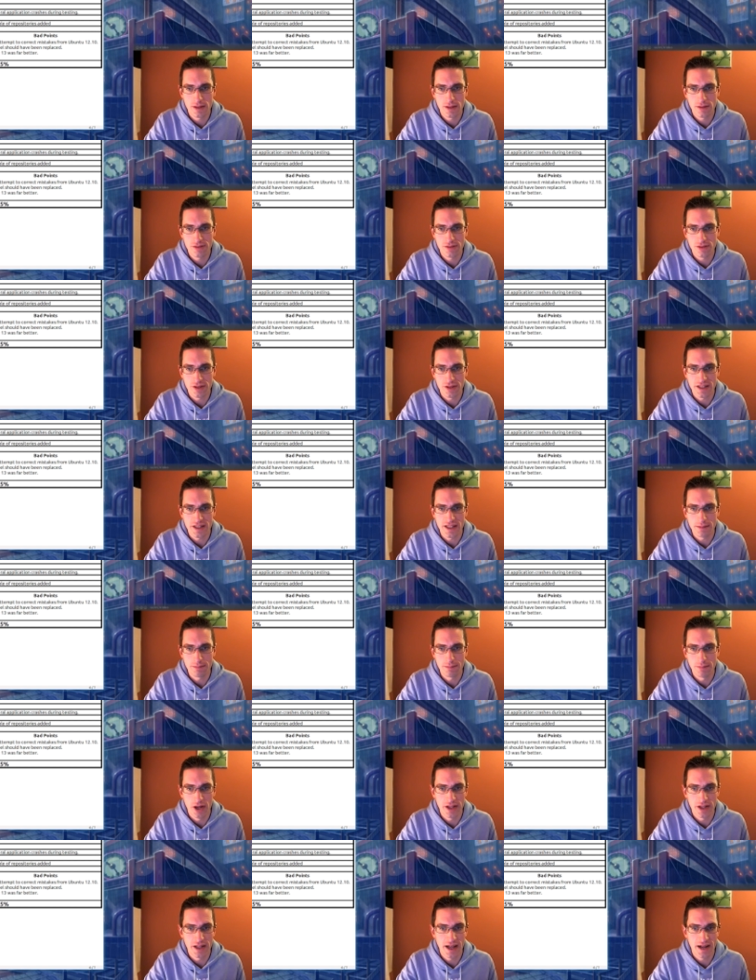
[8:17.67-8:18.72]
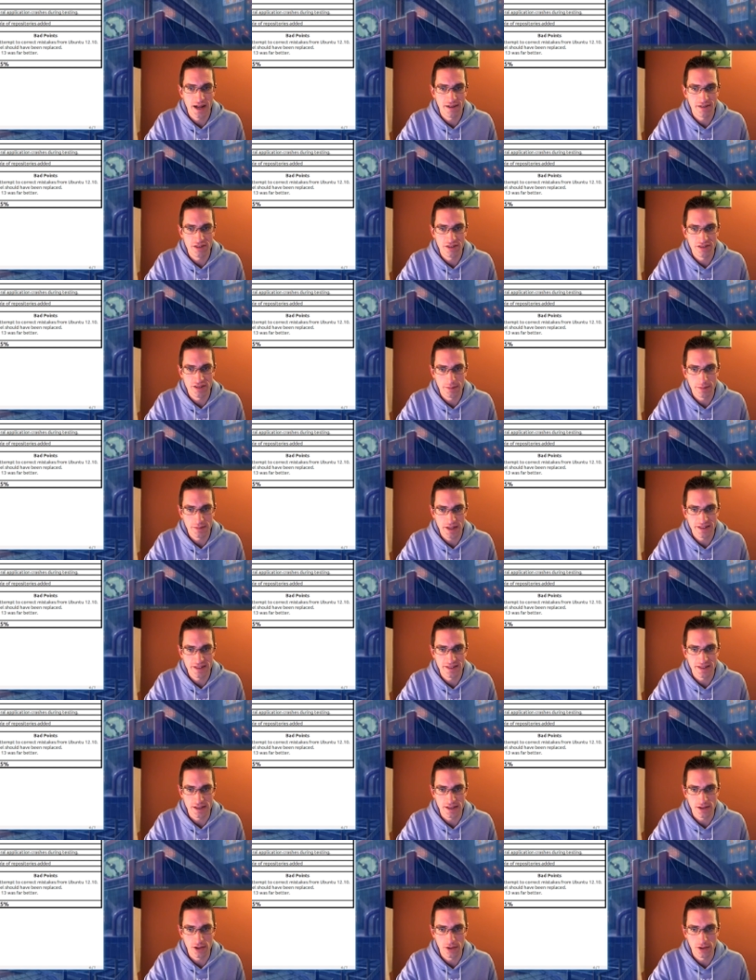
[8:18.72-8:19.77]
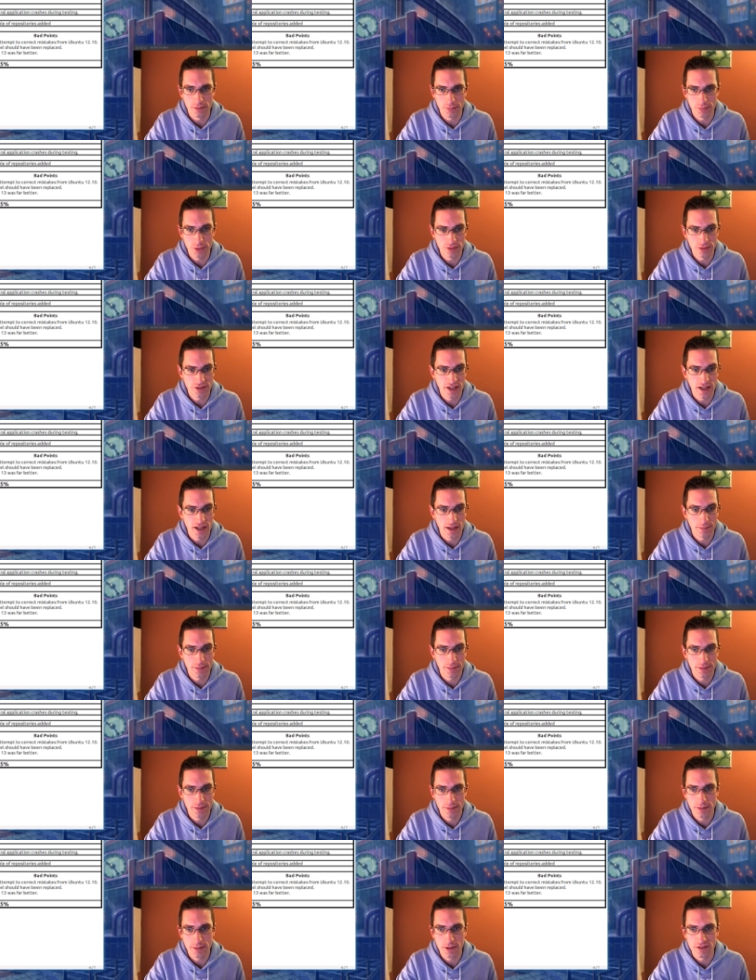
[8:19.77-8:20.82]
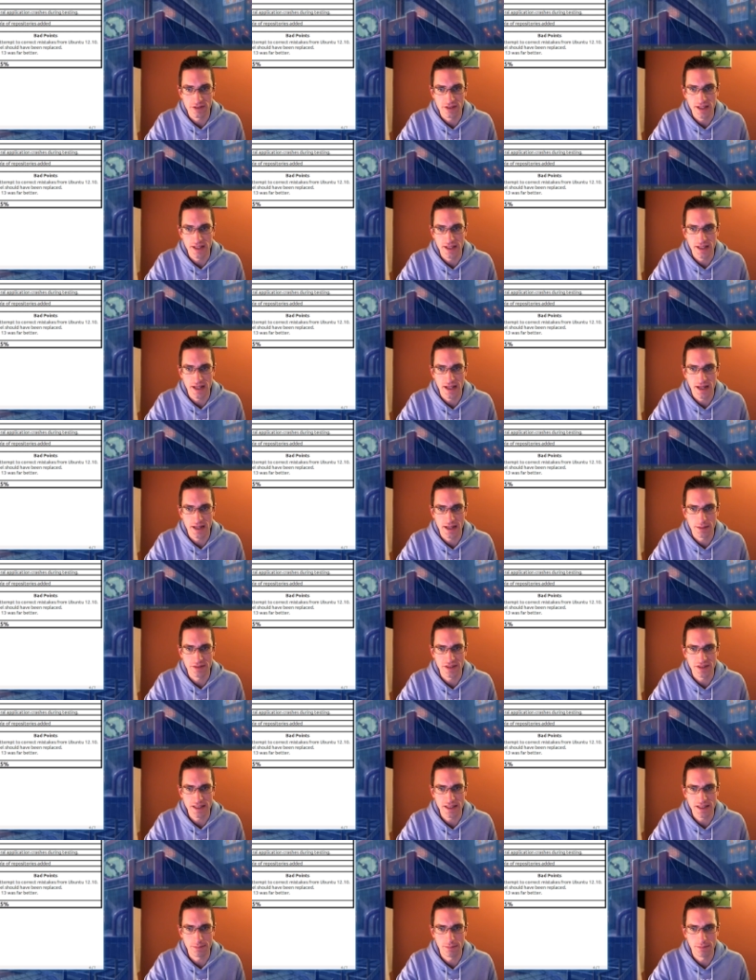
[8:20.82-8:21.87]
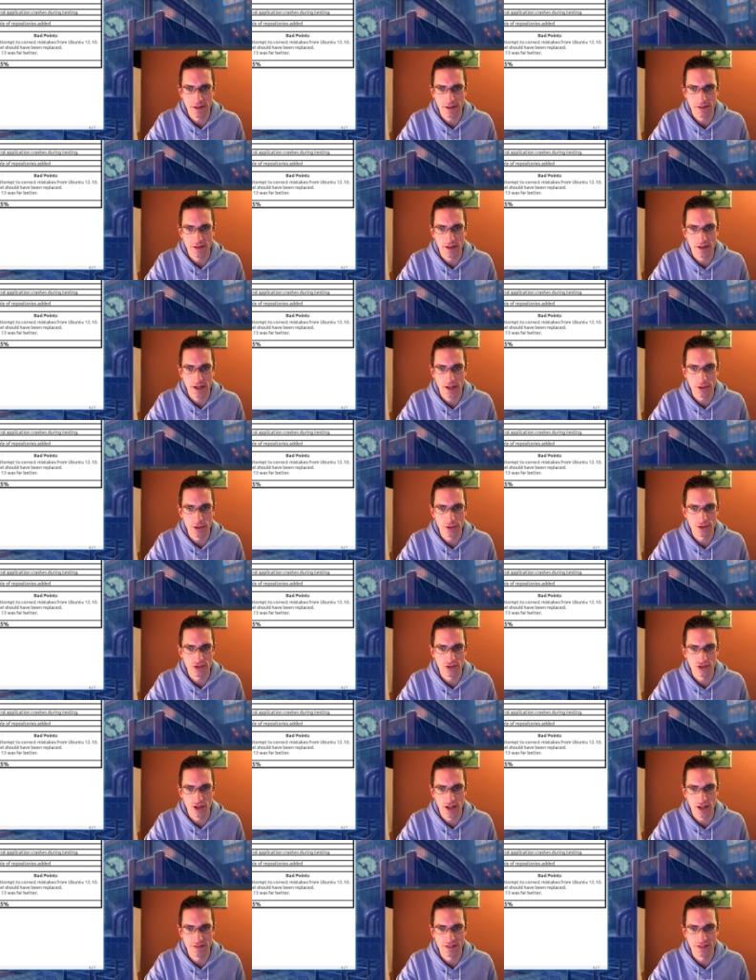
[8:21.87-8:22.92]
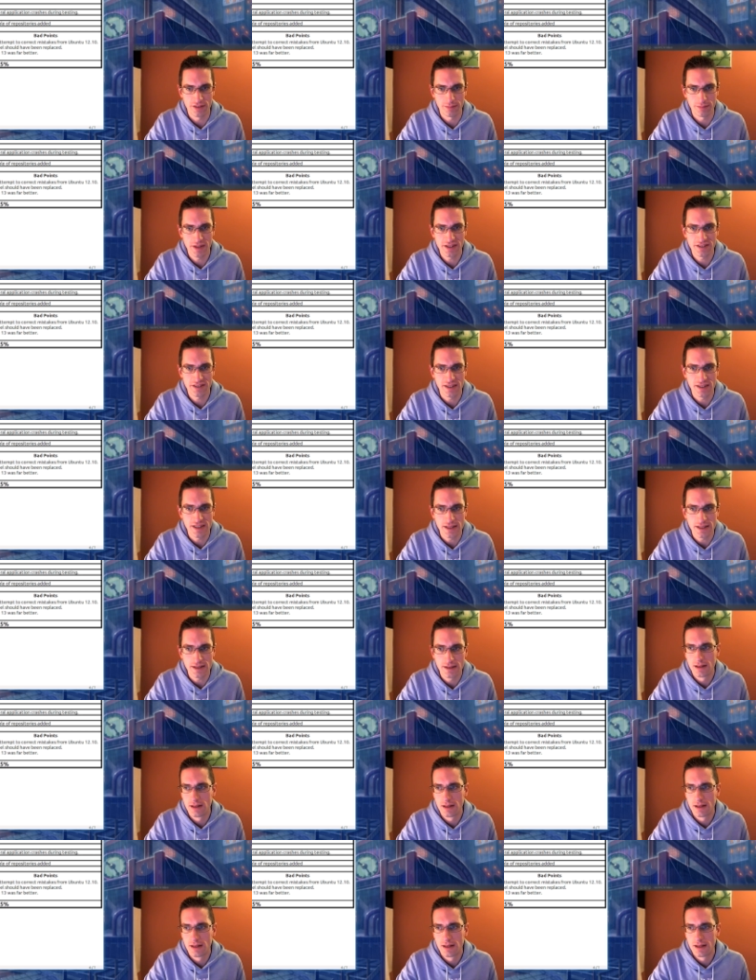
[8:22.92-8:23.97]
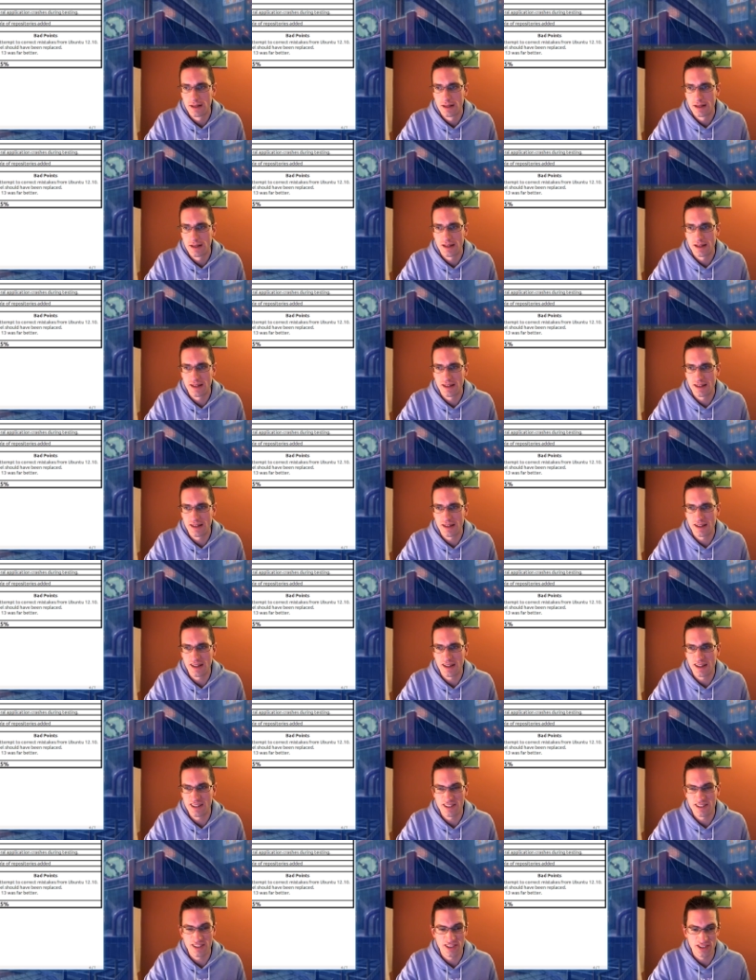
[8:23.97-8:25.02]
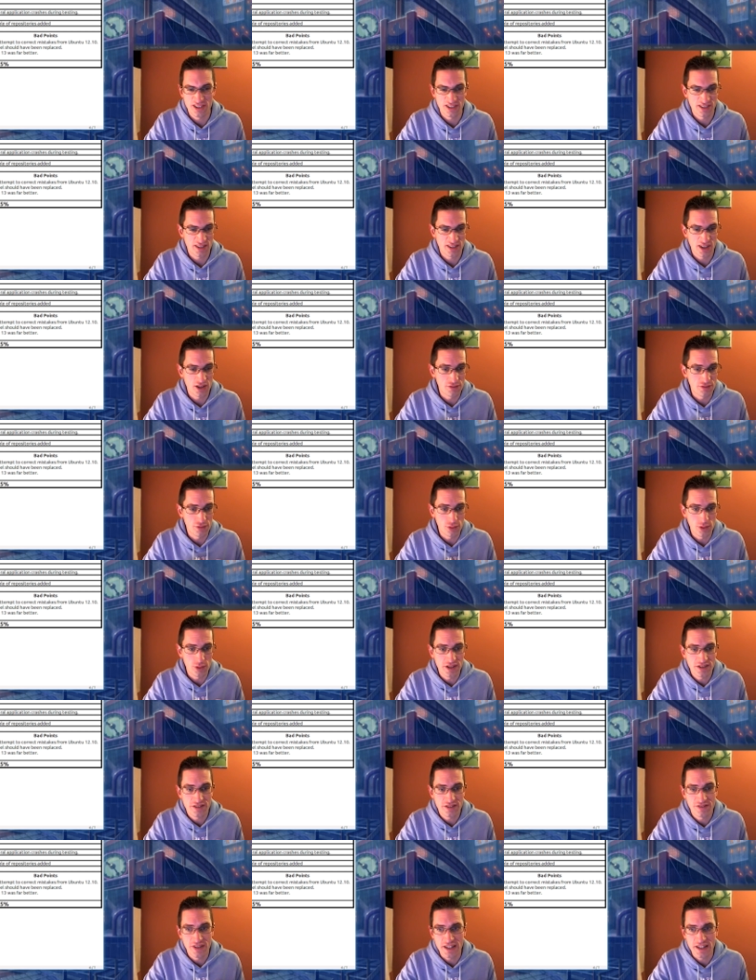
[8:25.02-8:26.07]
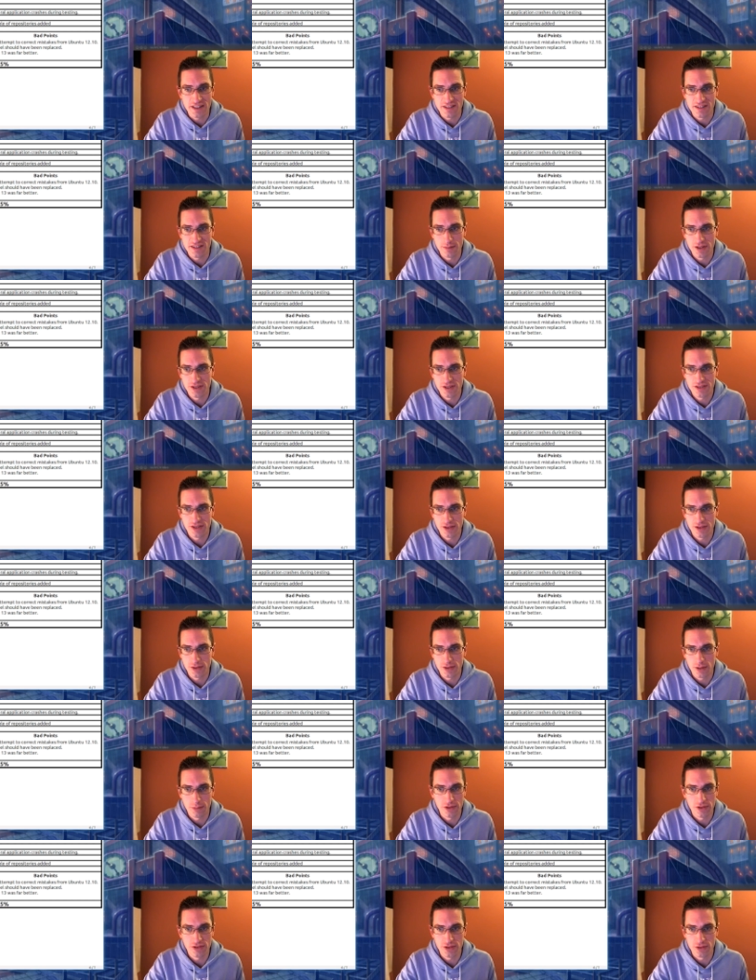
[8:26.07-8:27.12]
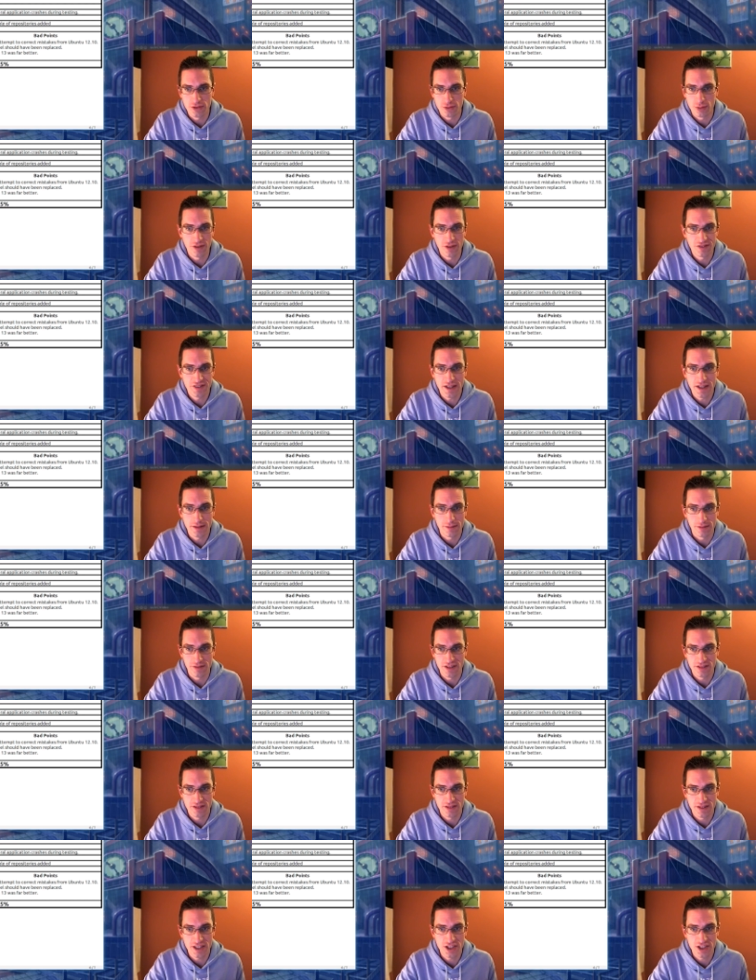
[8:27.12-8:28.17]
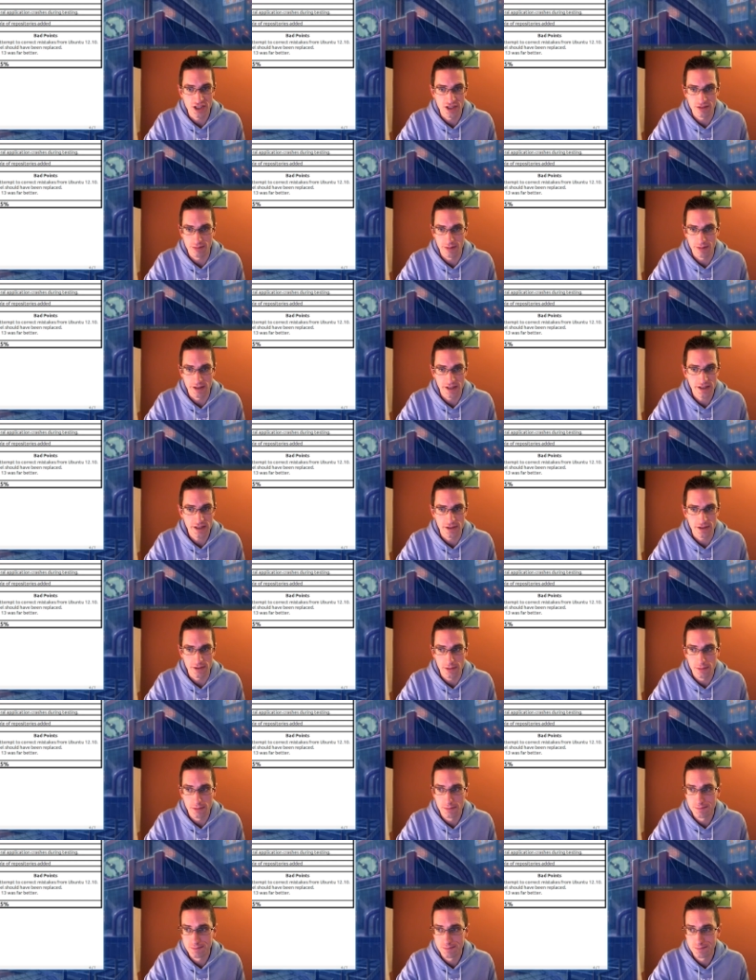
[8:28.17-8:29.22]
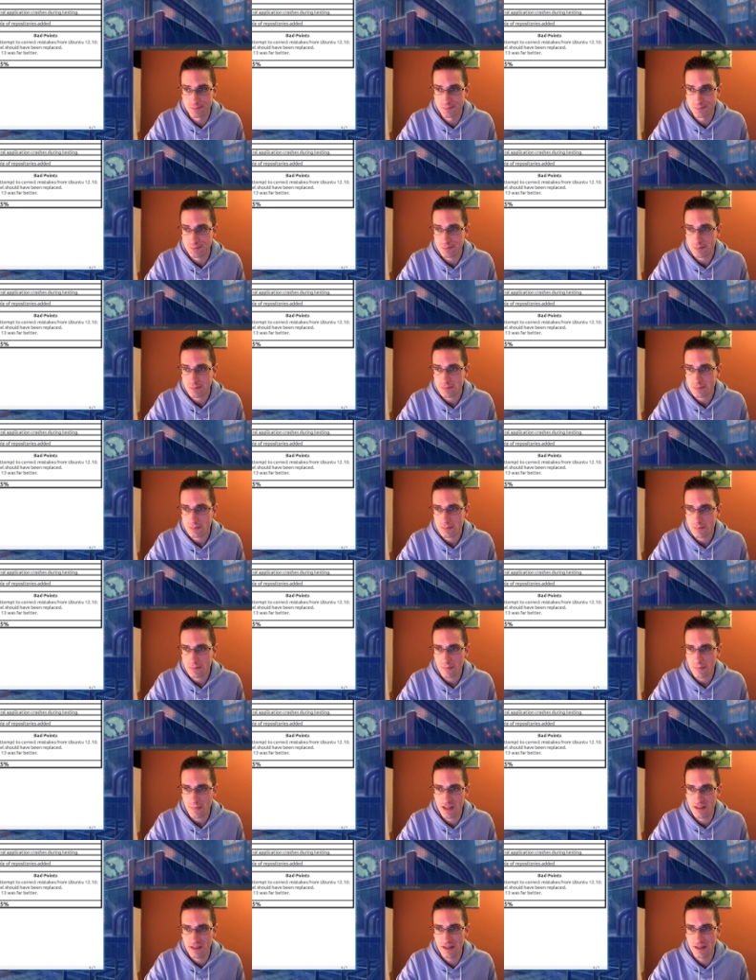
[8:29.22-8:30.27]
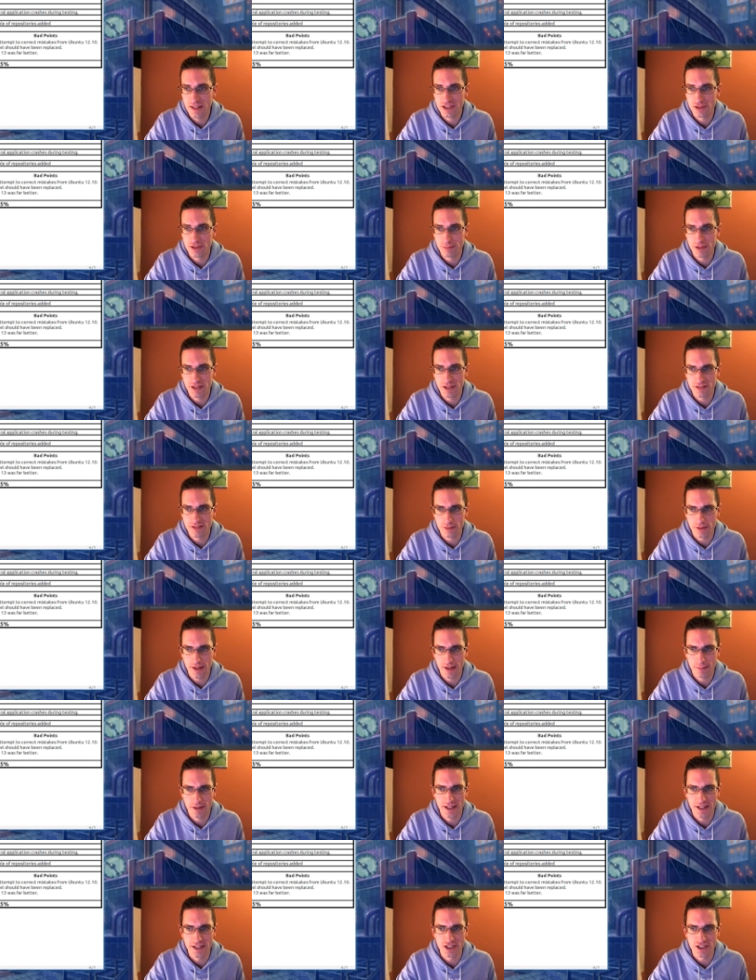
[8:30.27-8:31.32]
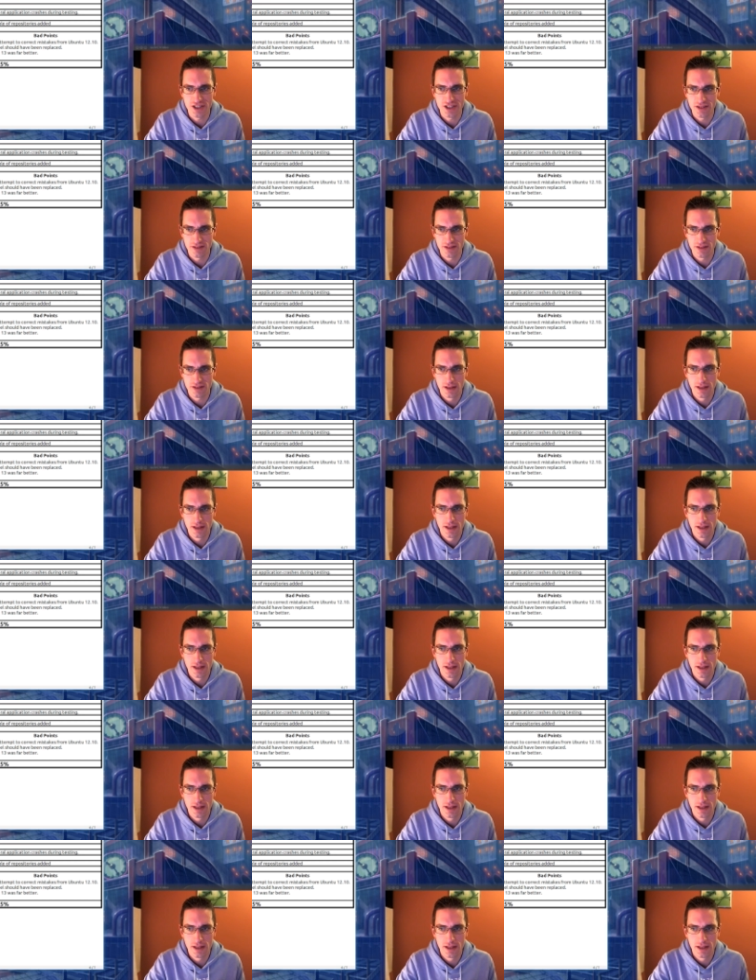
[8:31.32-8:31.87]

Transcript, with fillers: It's got the minor errors I'm getting on boot up, because the A M D microcode drivers are missing, and so just overall it's fairly similar to Ubuntu twelve ten with its issues with the kernel. Selection of pre-installed applications.